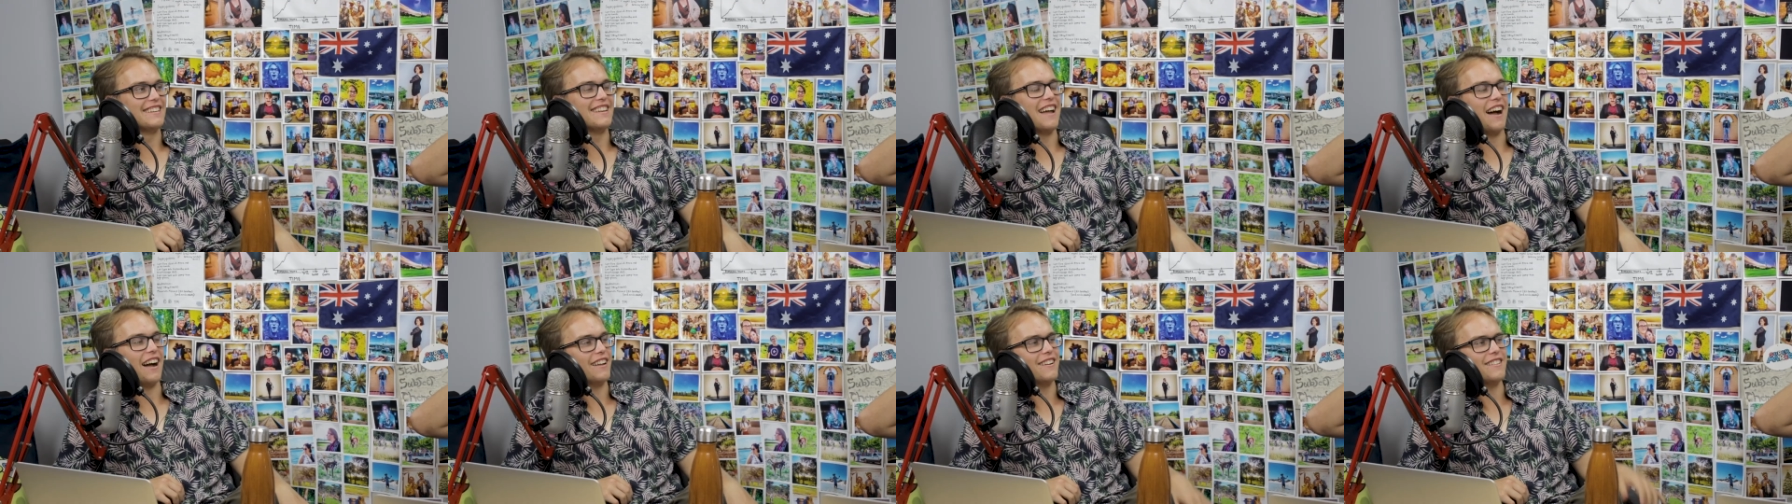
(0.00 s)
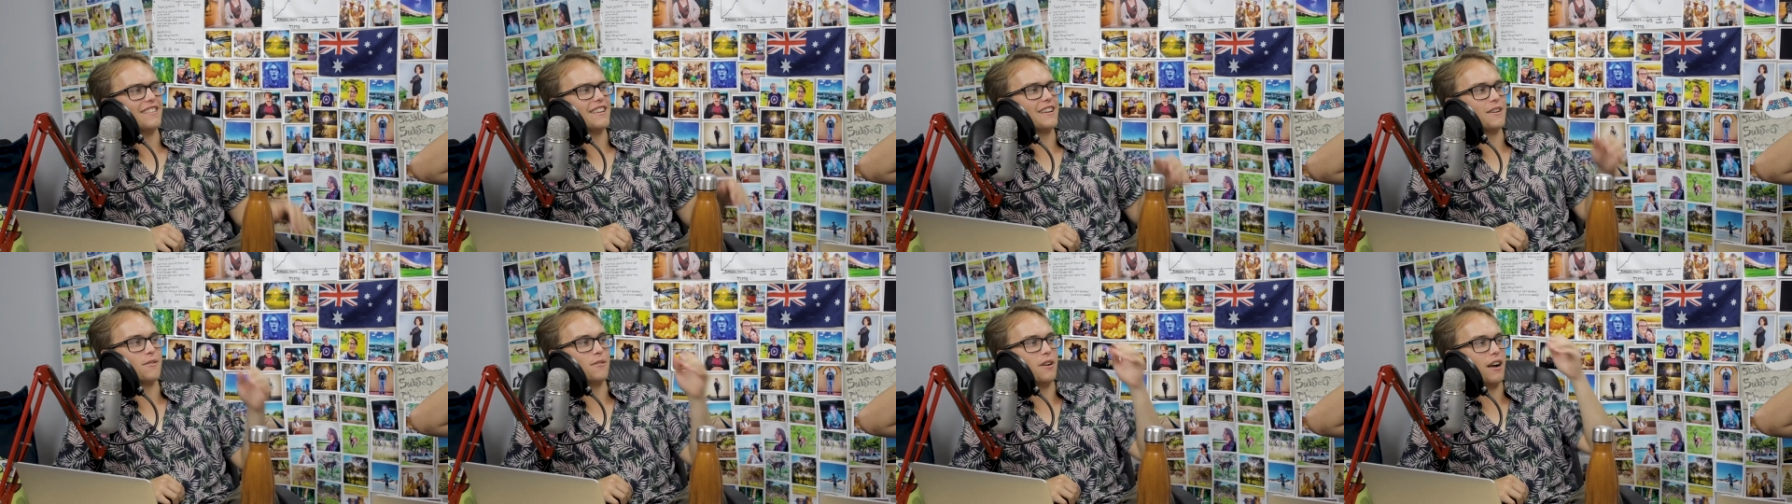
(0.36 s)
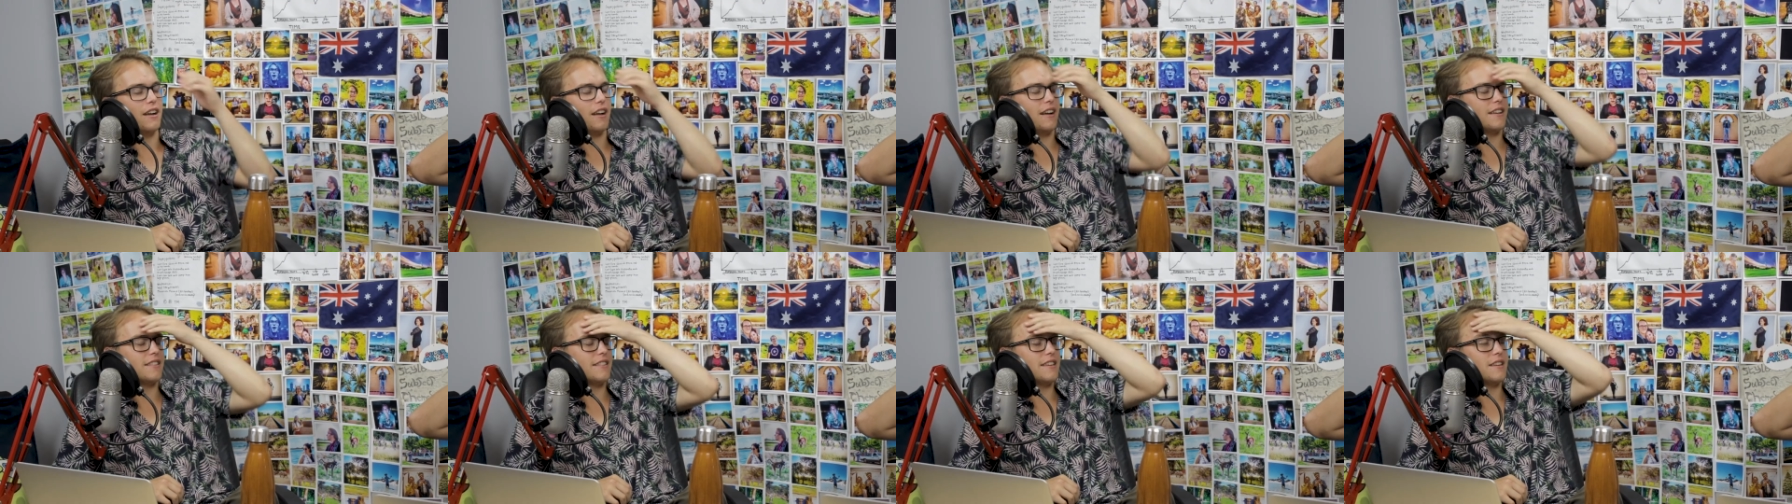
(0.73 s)
No, I don't think it.
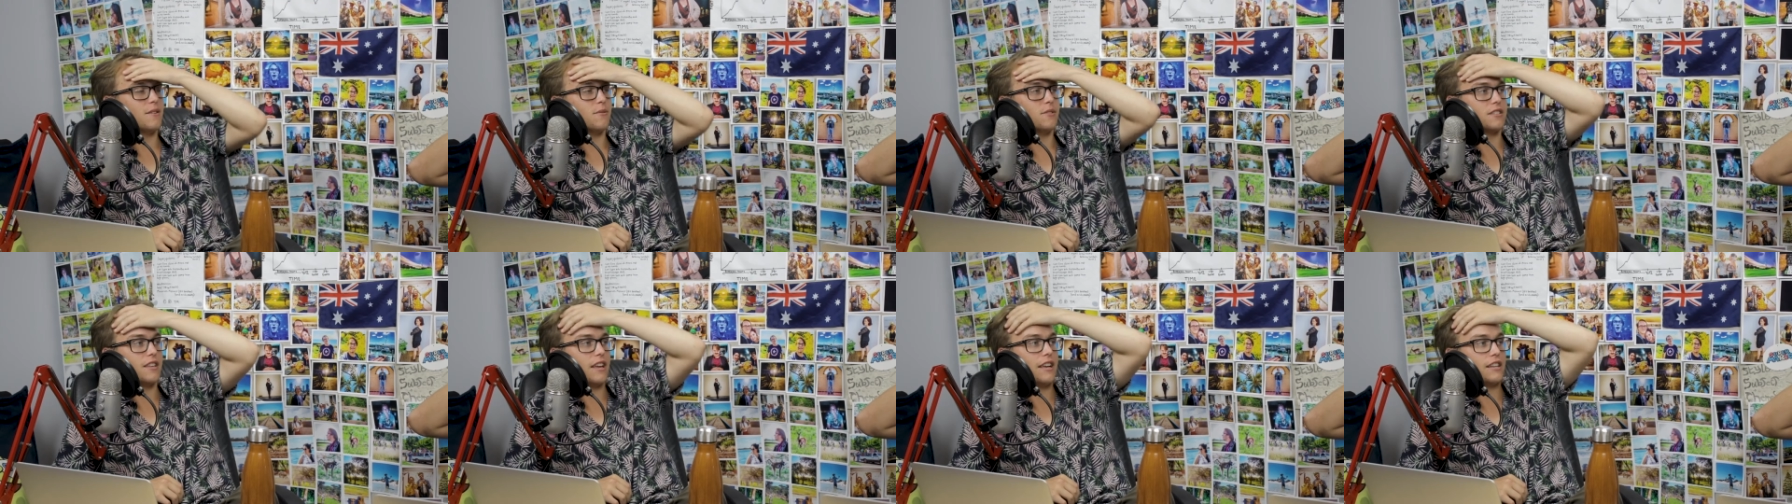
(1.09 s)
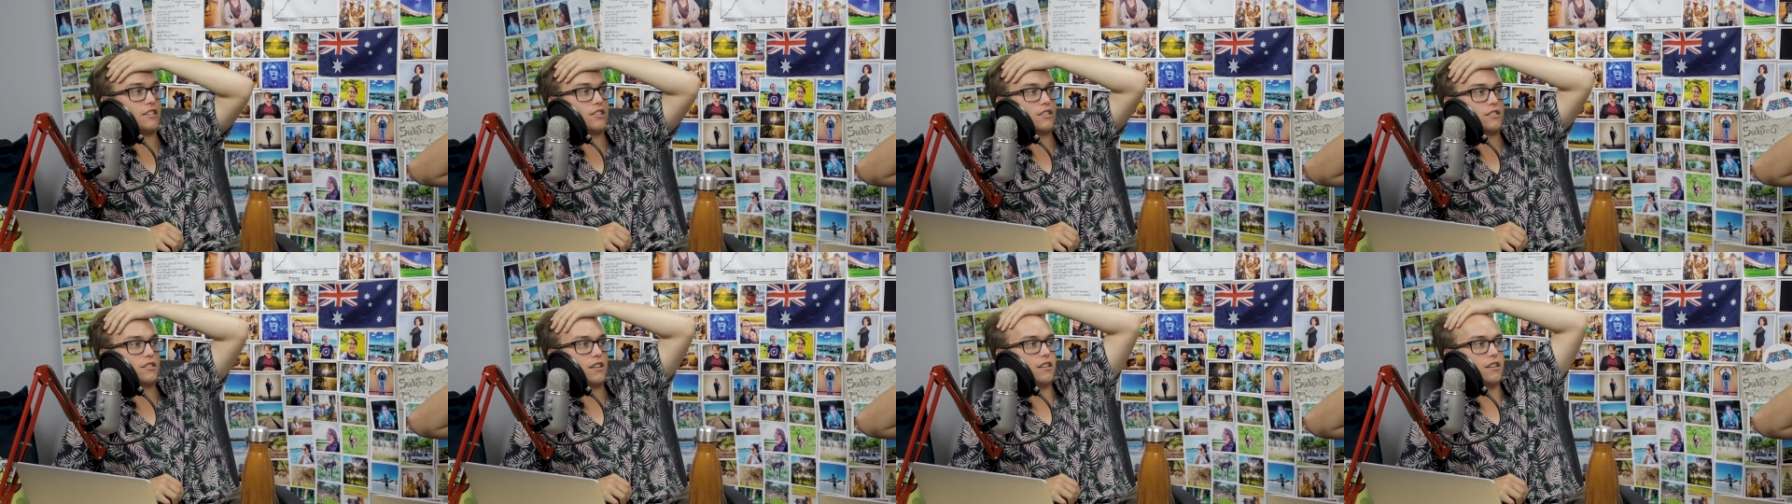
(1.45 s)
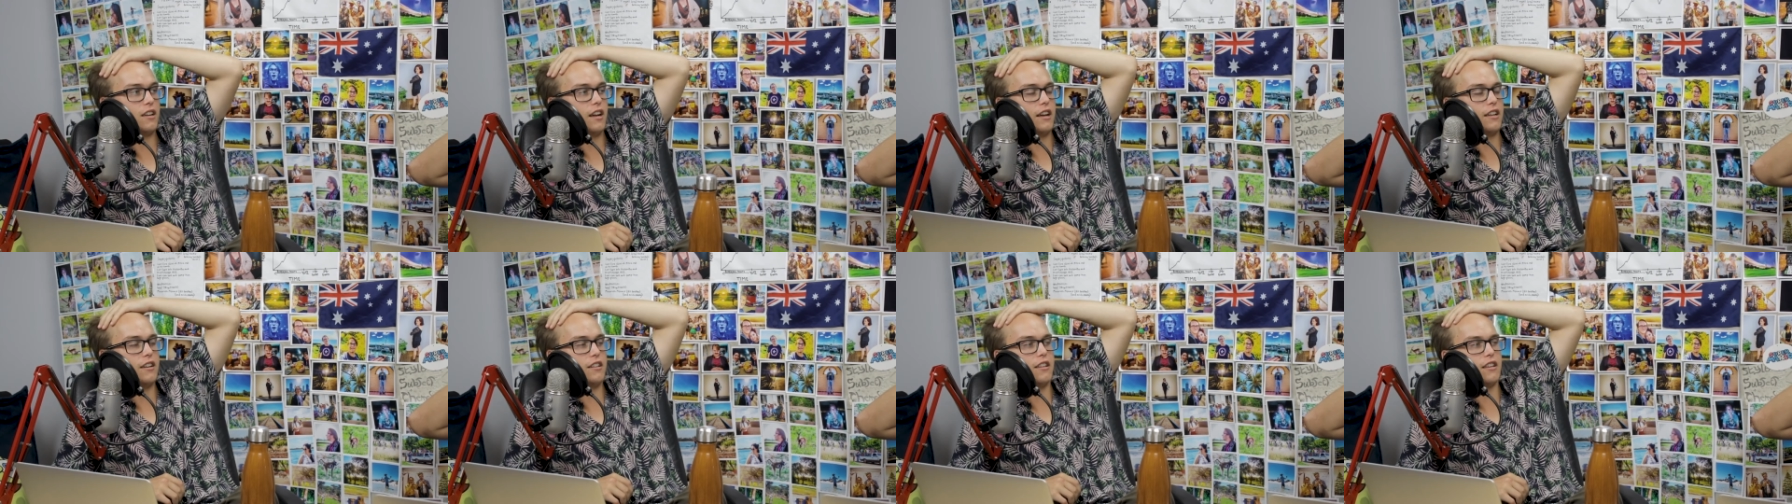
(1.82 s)
I think it was just
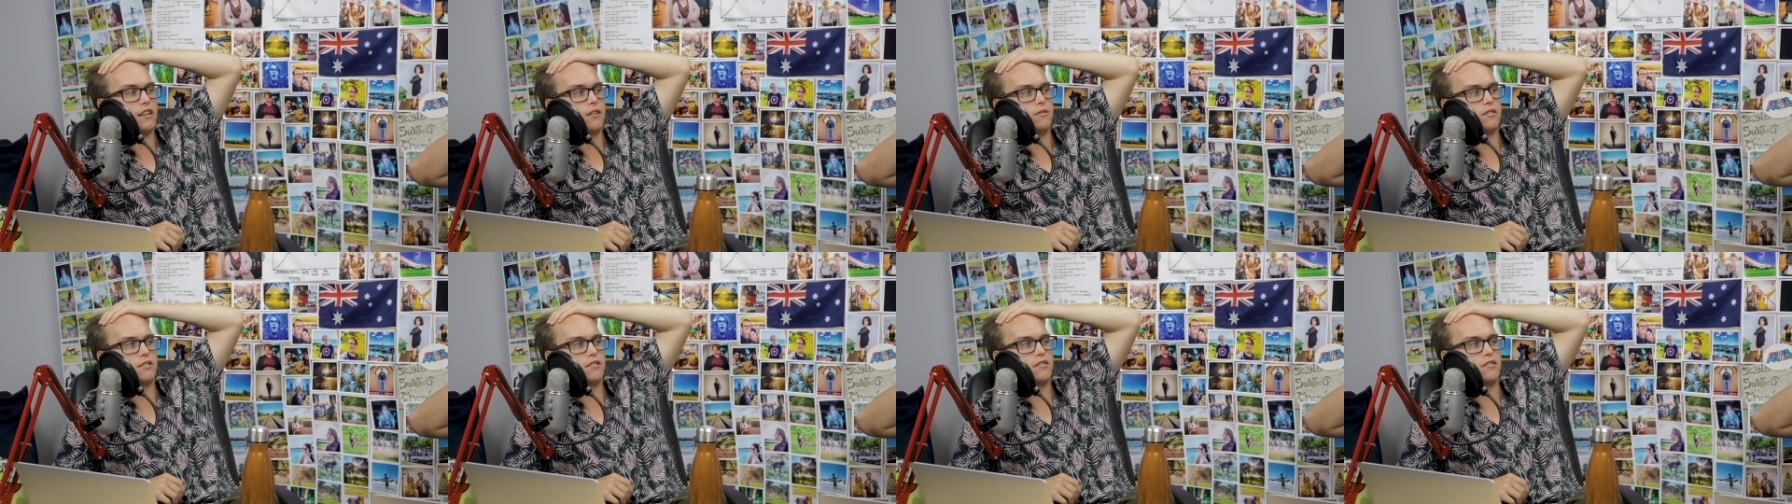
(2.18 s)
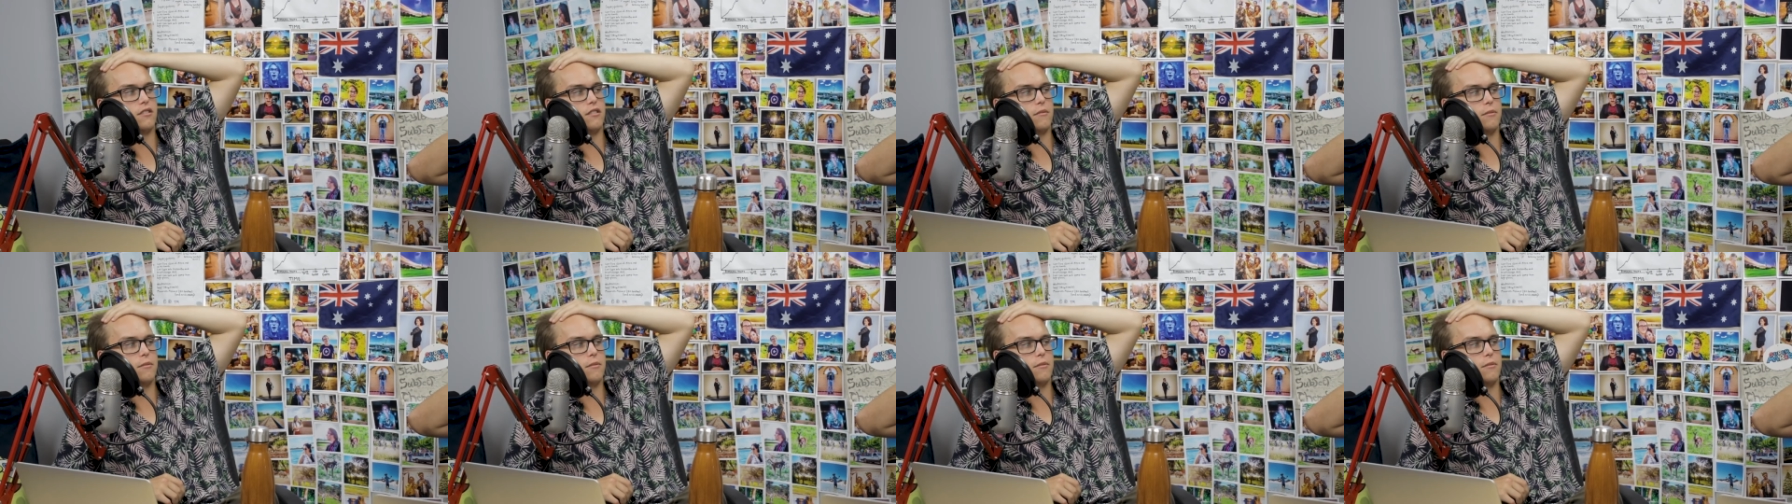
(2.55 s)
under. I don't think it was $200.